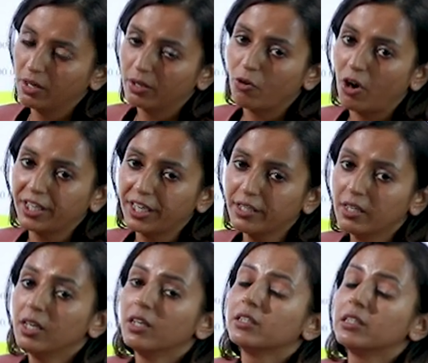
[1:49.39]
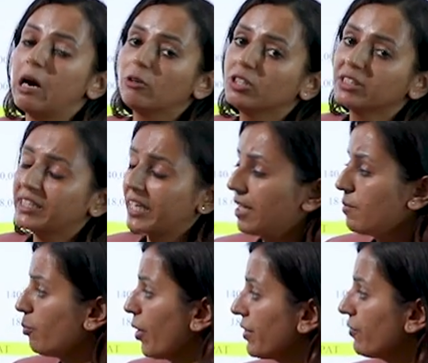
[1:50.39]
Got it? Now the second
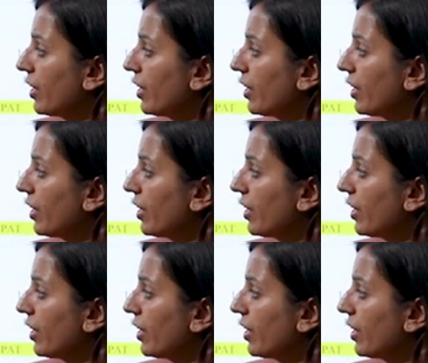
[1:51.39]
point